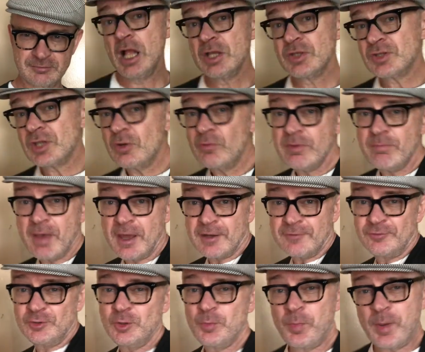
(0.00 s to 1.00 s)
So we met a
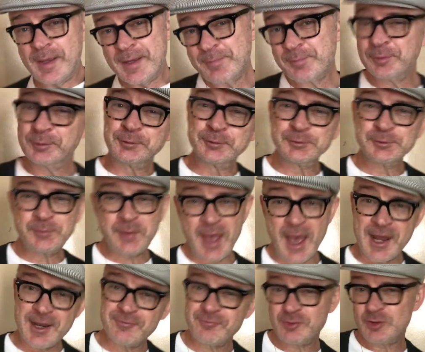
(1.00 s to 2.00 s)
few people, we
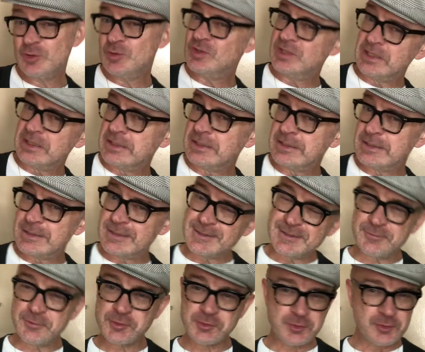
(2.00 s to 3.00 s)
had a few dinners,
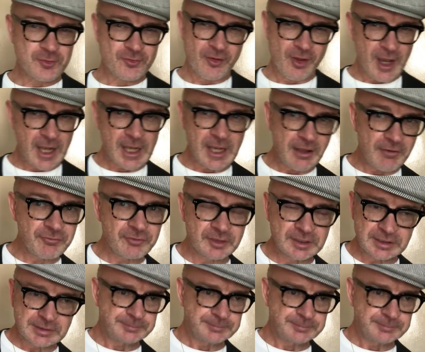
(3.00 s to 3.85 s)
it was all very lovely.